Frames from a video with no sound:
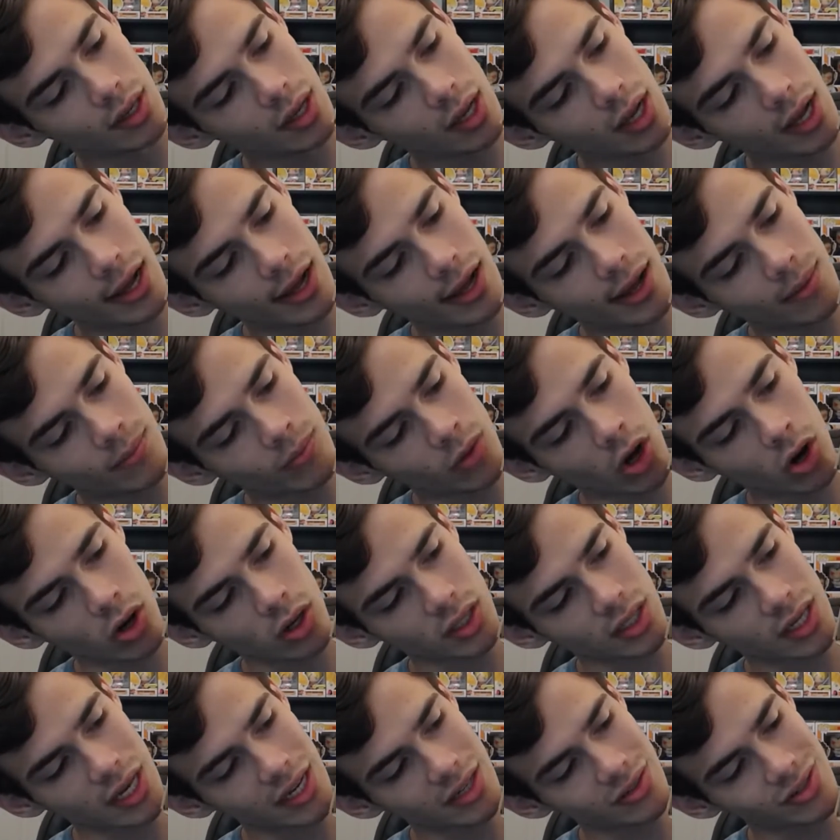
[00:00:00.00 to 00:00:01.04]

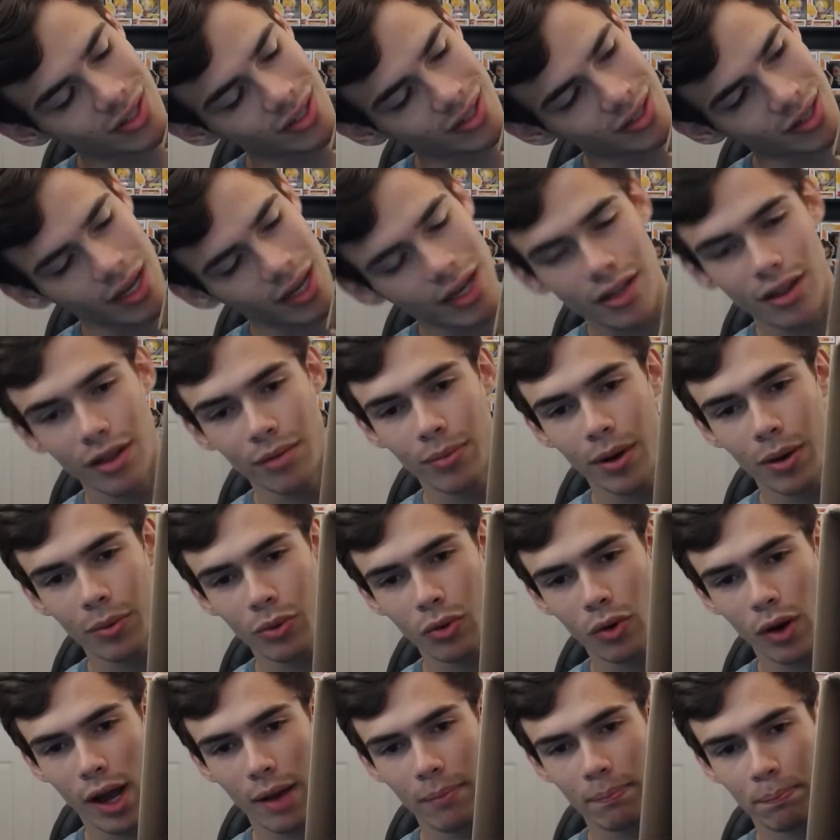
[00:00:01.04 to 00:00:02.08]
Hard cases and the bubble
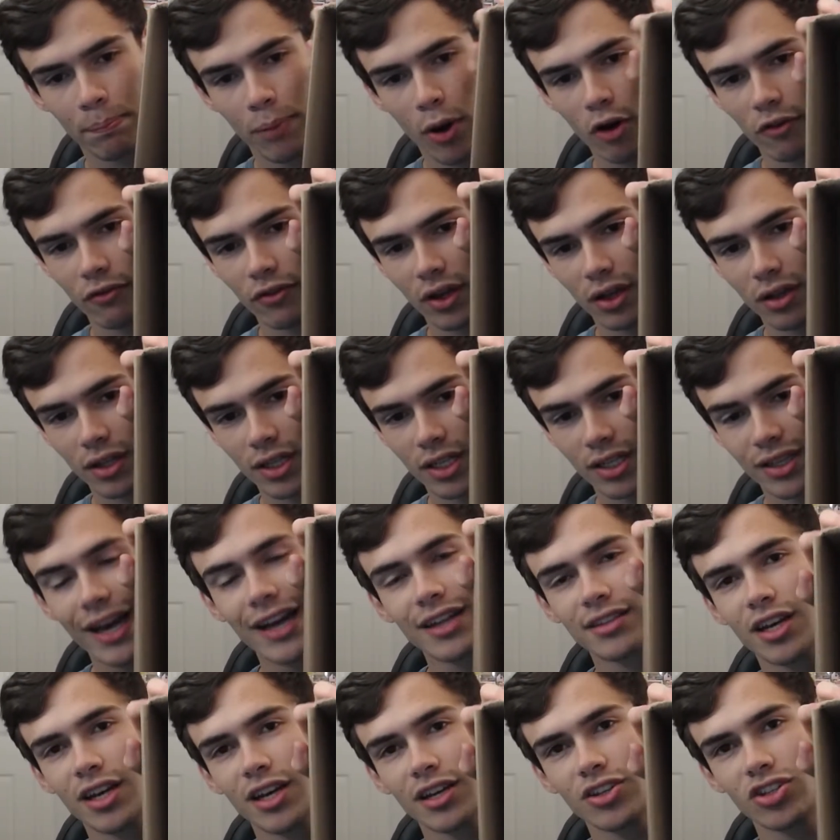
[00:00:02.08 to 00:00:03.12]
wrap perfectly.
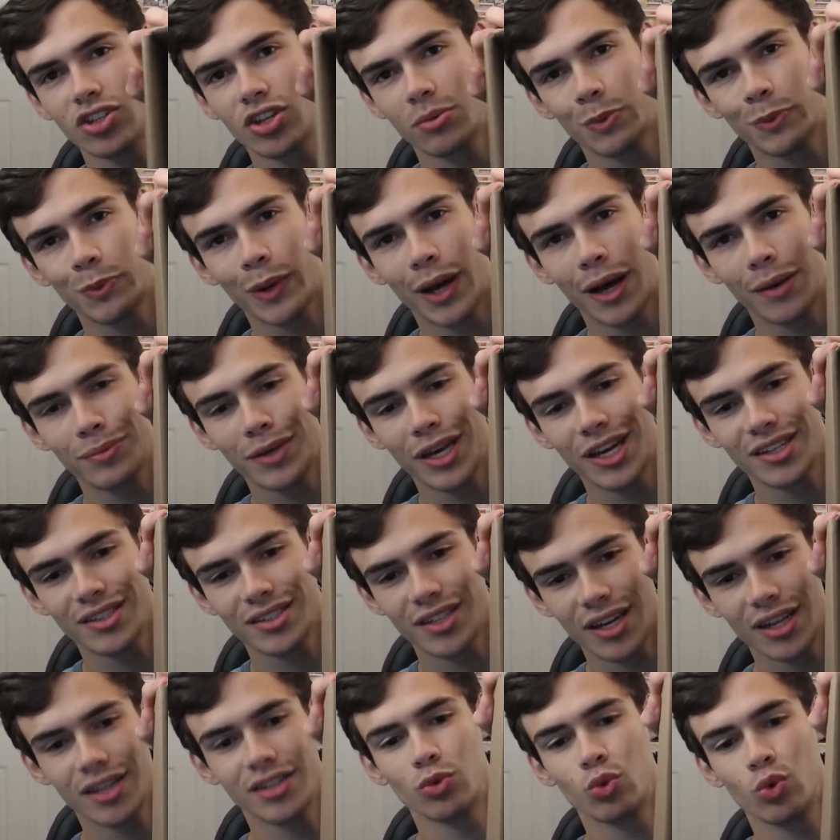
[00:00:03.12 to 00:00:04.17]
That's how you ship a pop, guys.
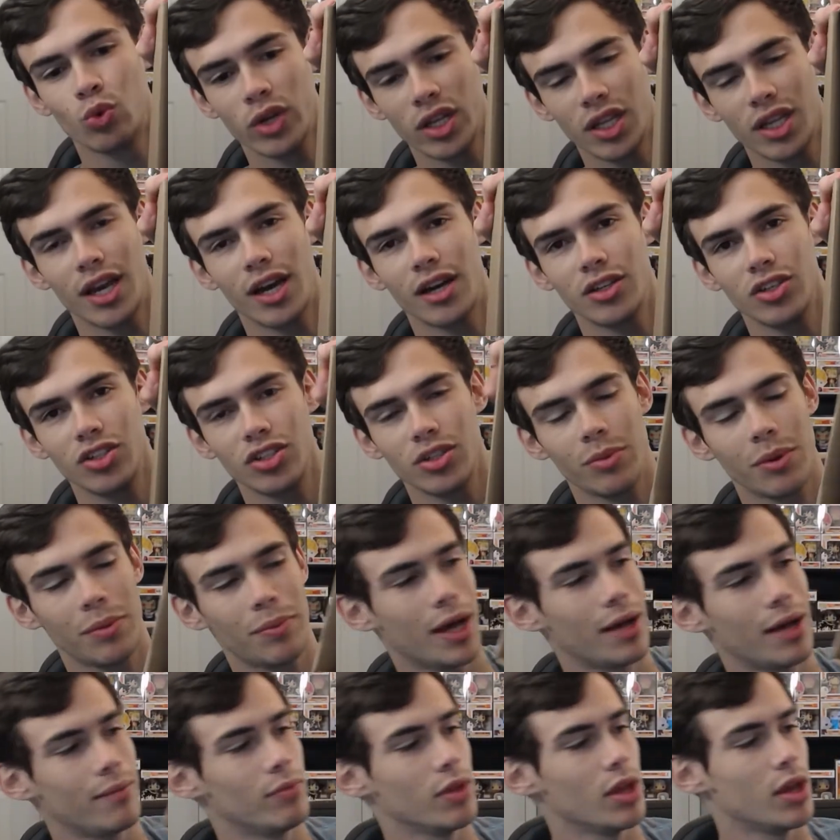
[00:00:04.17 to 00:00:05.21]
That is really how you ship a
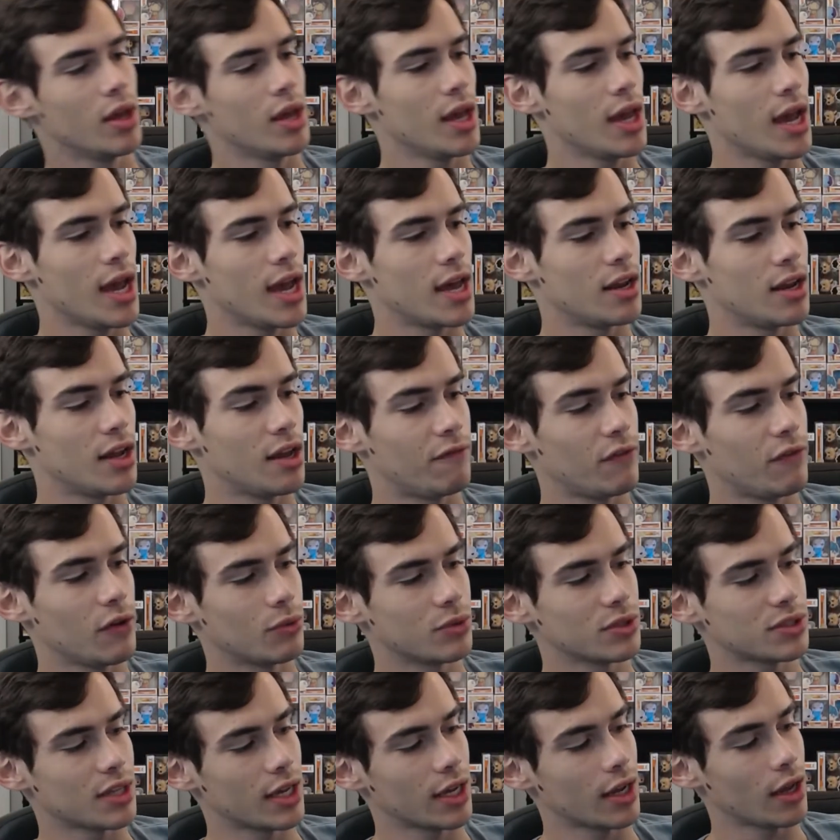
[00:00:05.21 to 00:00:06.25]
pop. And if it
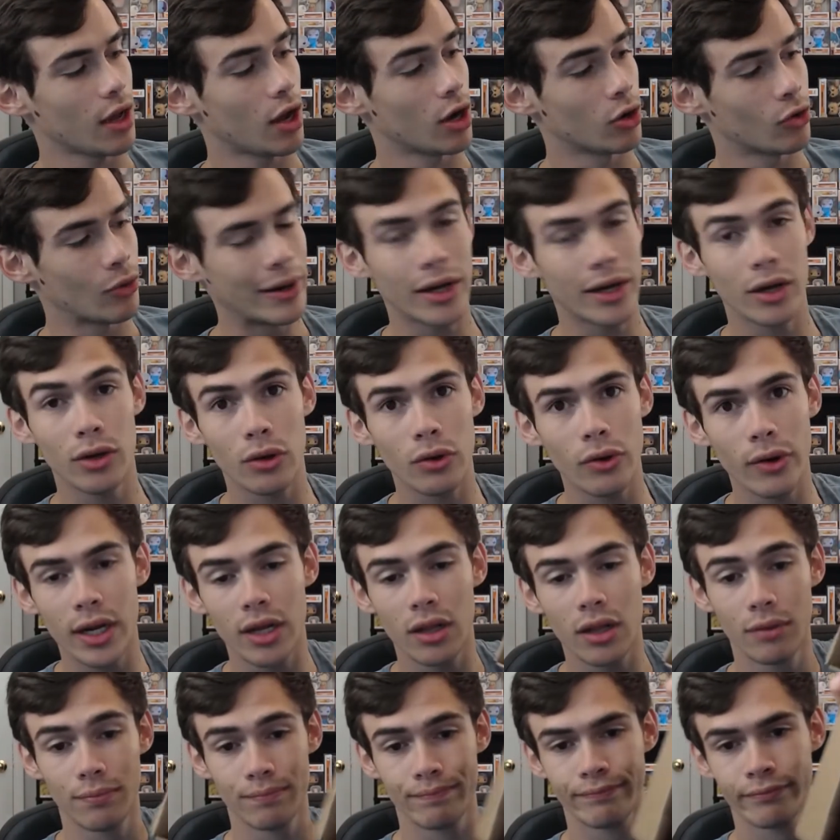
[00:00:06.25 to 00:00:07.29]
was like a
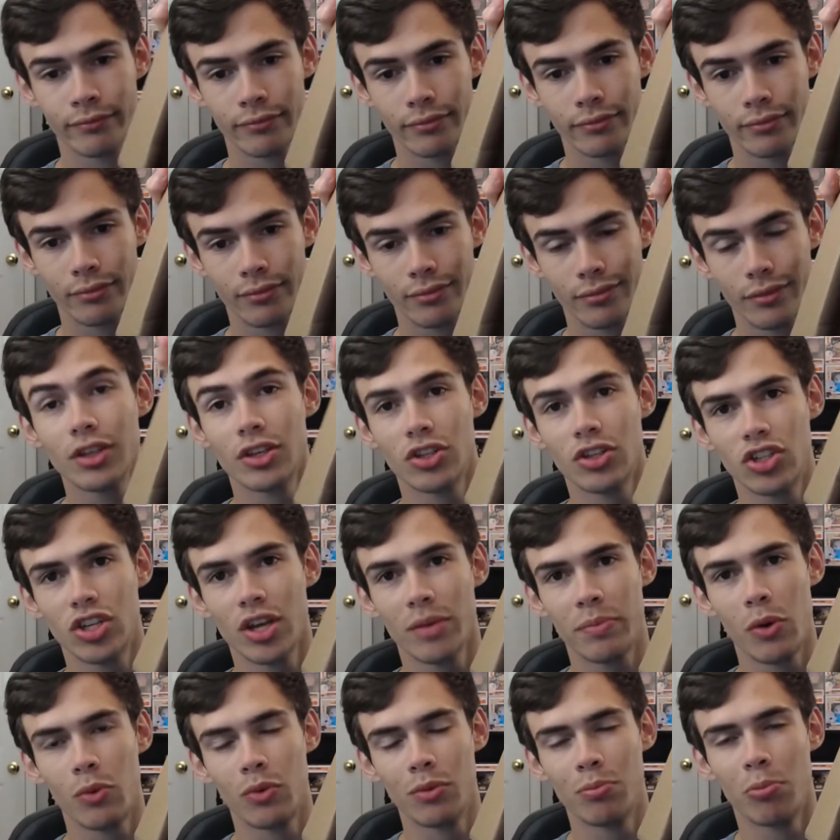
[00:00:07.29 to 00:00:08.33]
grail, you ship
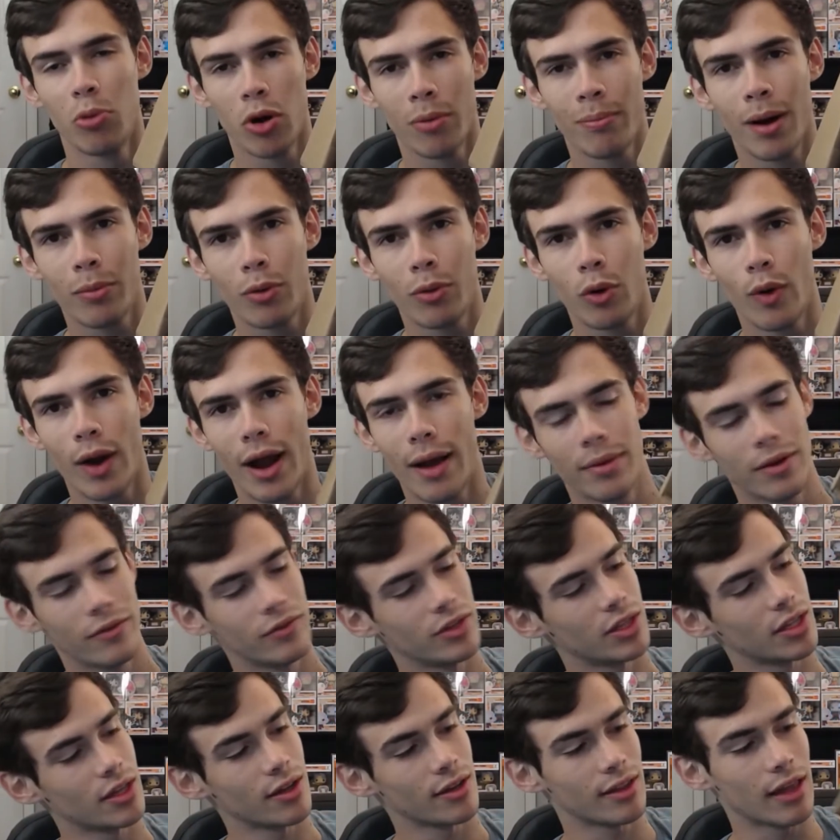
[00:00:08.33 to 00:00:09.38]
it with more bubble wrap and
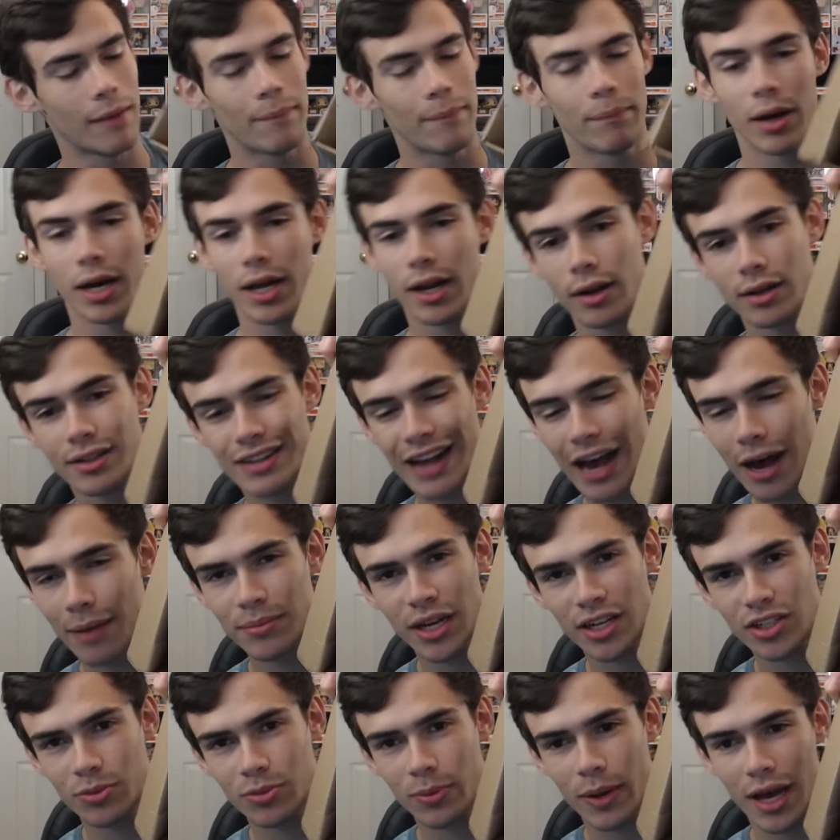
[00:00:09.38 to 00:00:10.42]
everything like that. But
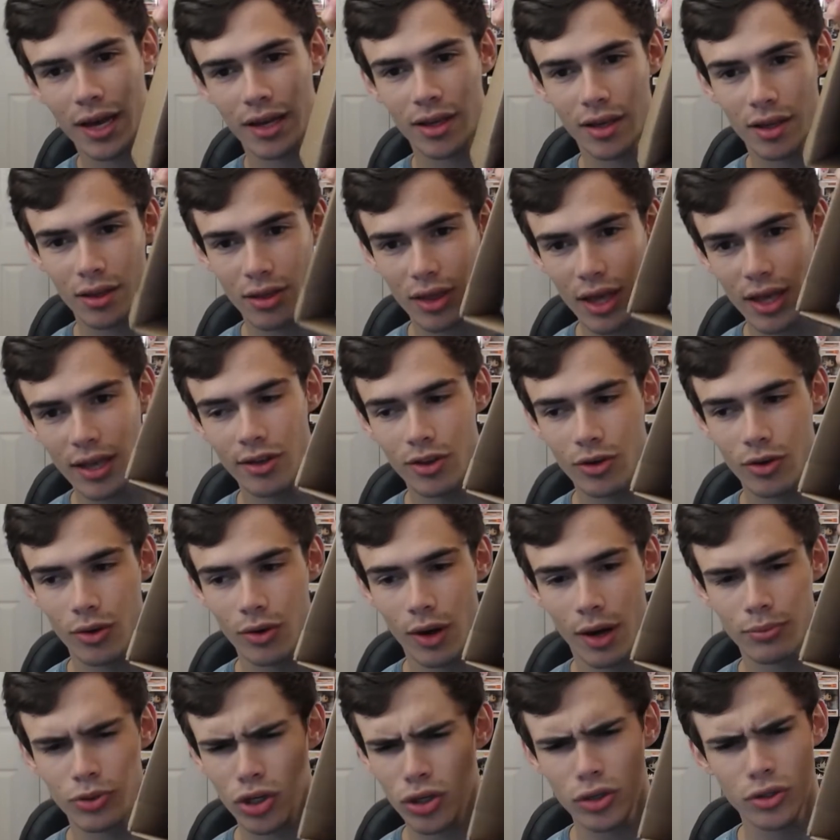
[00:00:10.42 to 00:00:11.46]
top-notch packing, thank you.
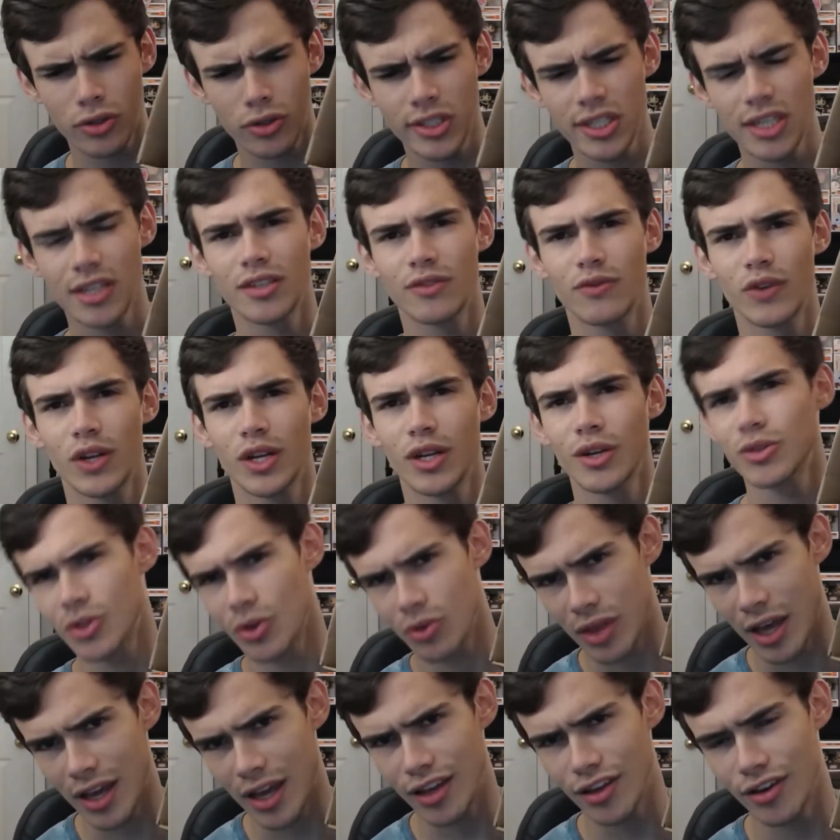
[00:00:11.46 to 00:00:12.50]
I'm sure you'll see this video, so
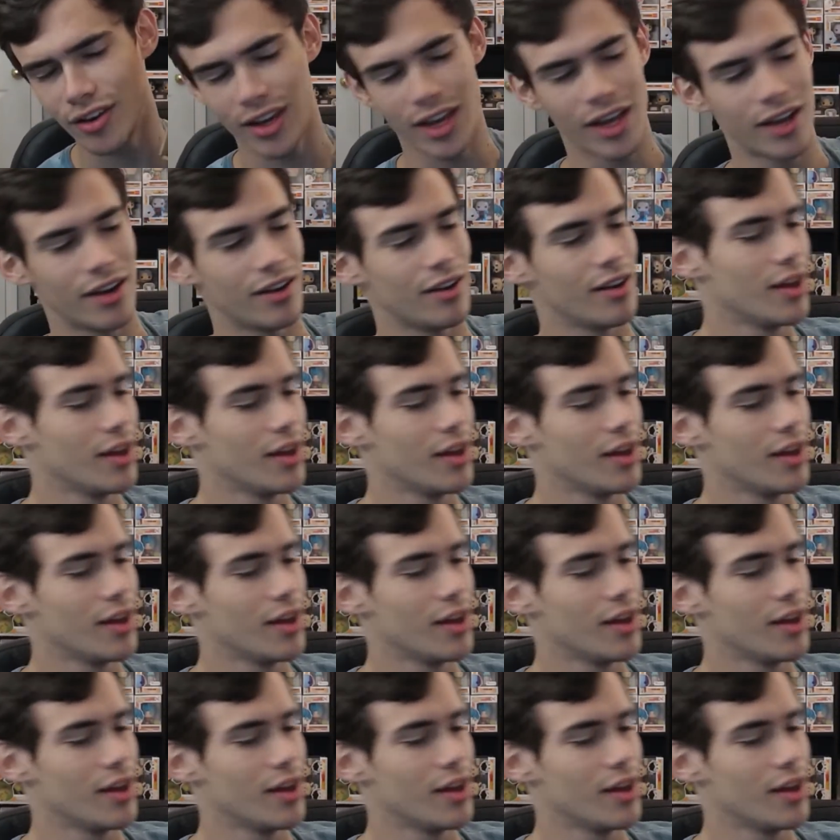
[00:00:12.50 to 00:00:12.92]
thank you again.